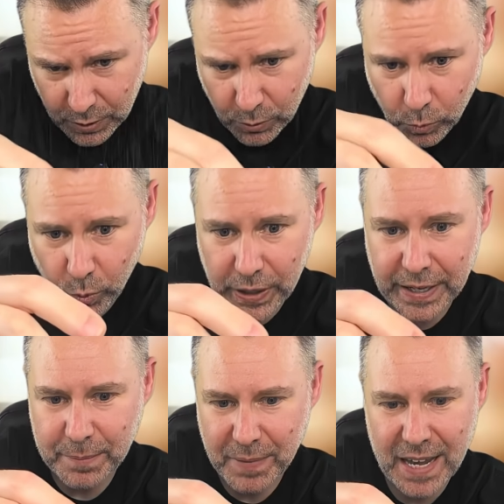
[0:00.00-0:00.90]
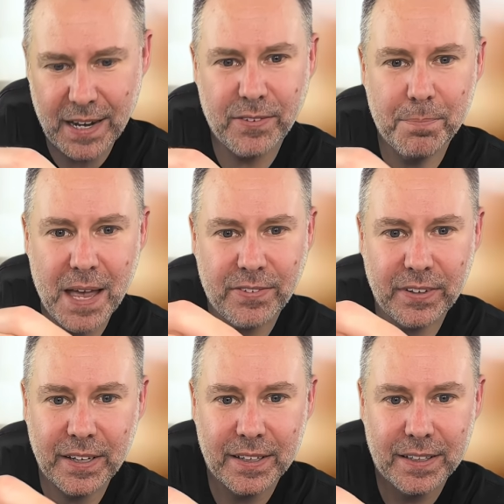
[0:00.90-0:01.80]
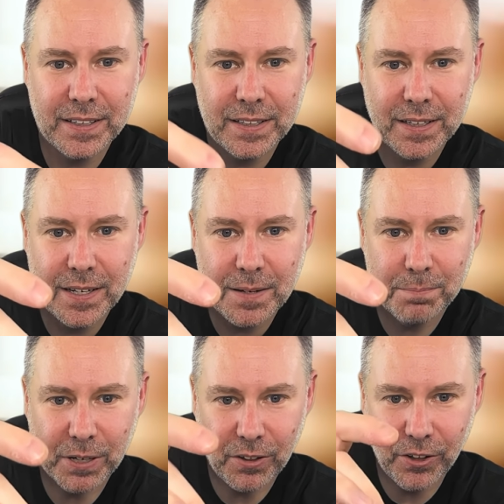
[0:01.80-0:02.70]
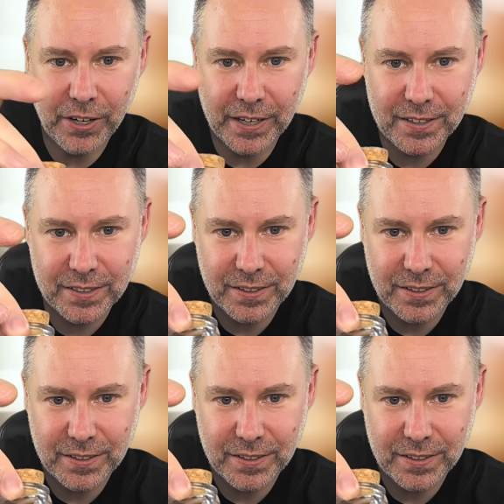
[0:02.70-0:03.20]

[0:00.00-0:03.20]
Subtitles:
1. And man, that's messy. But look,